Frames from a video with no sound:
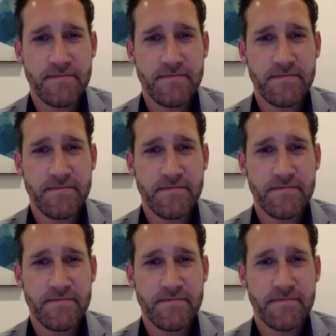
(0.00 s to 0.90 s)

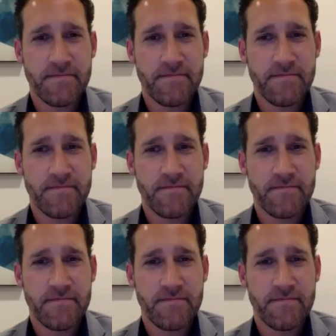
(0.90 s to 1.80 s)

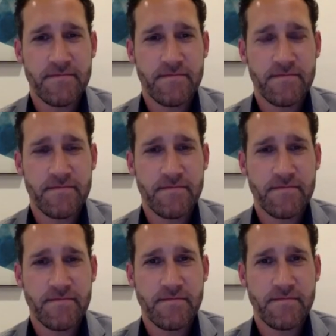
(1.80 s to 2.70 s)

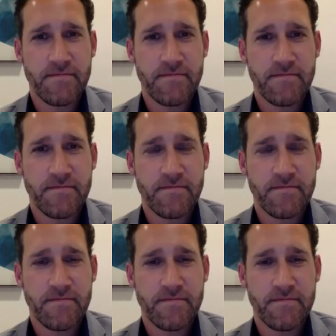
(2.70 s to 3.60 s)

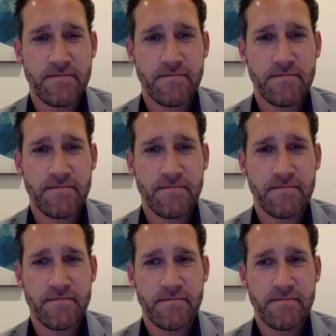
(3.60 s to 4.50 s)

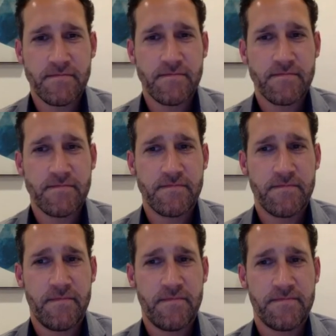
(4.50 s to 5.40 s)

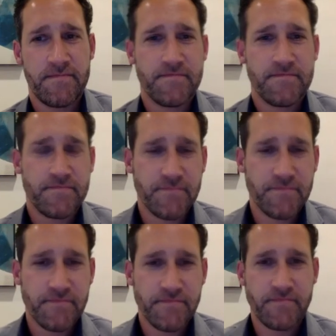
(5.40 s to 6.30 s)

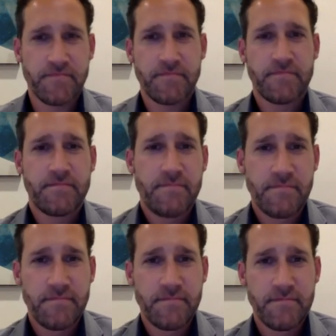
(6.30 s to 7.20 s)

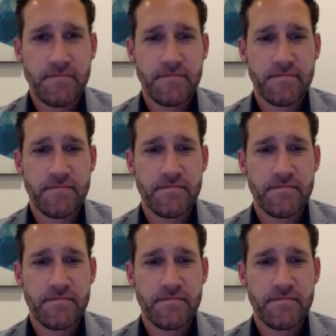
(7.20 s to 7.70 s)
The person shown says nothing.